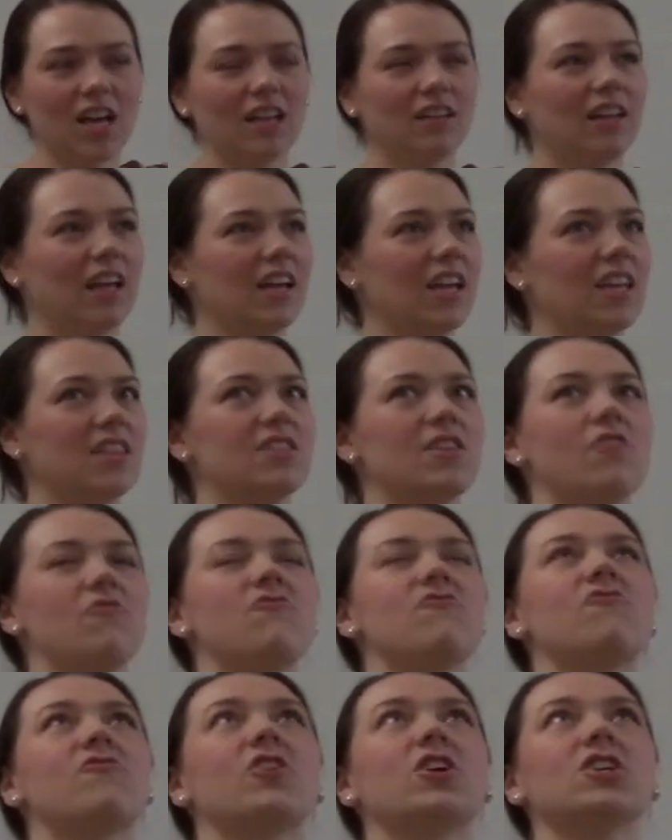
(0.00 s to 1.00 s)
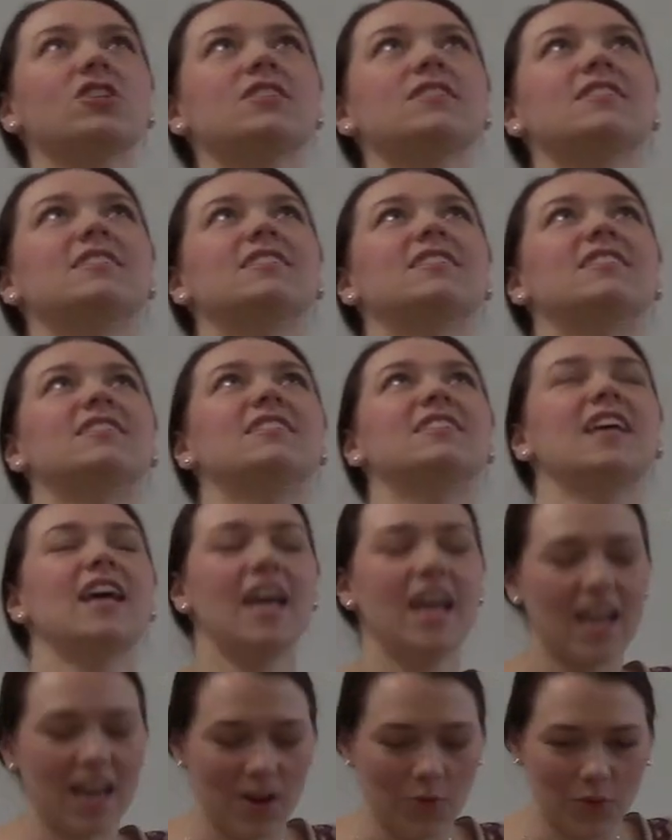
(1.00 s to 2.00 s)
like in the first
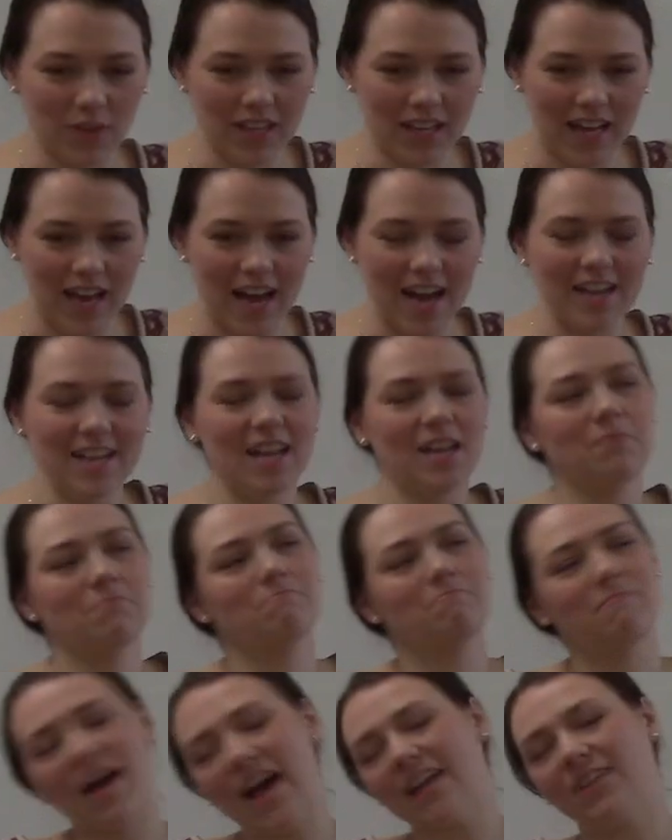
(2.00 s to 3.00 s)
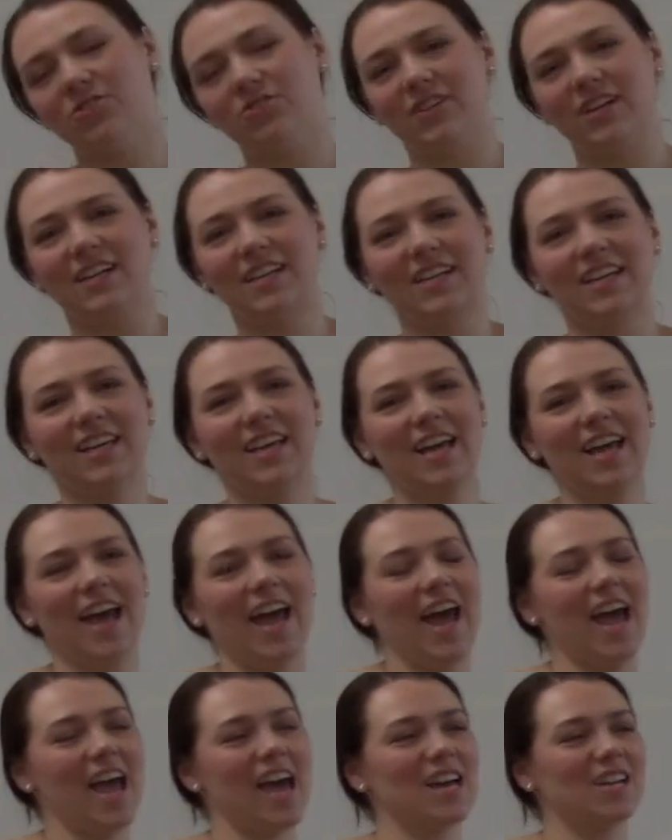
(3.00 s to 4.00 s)
day, with a guy named Patrick.
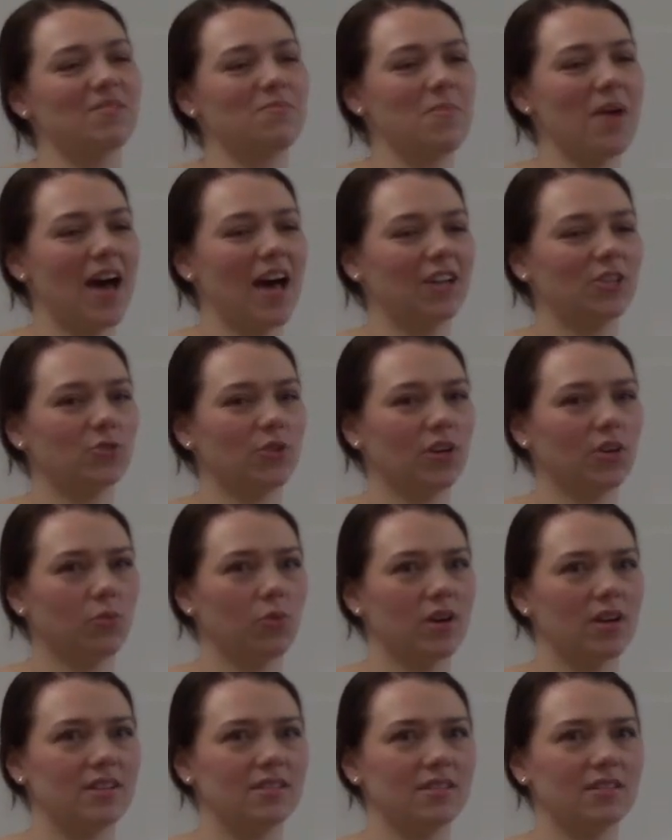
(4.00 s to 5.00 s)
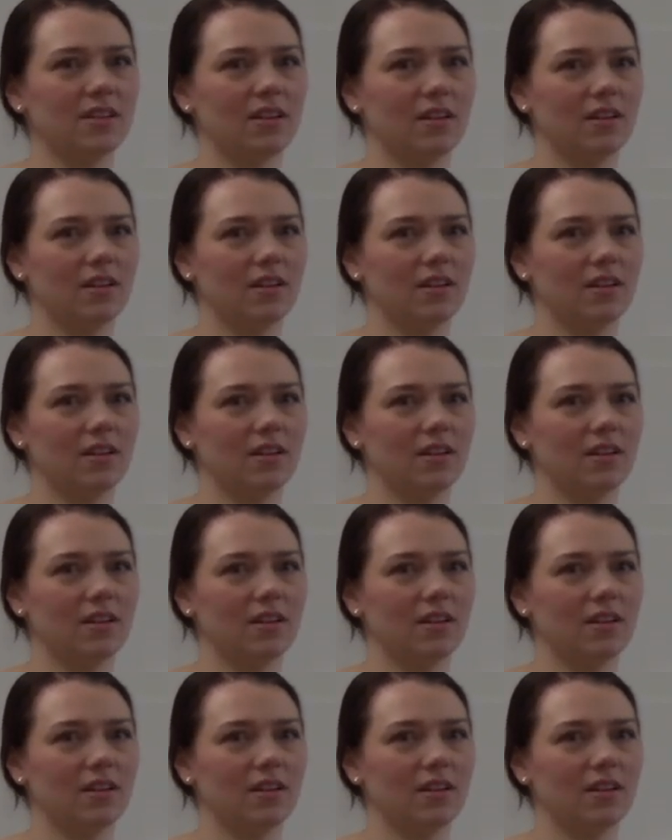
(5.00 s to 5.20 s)
And Patrick was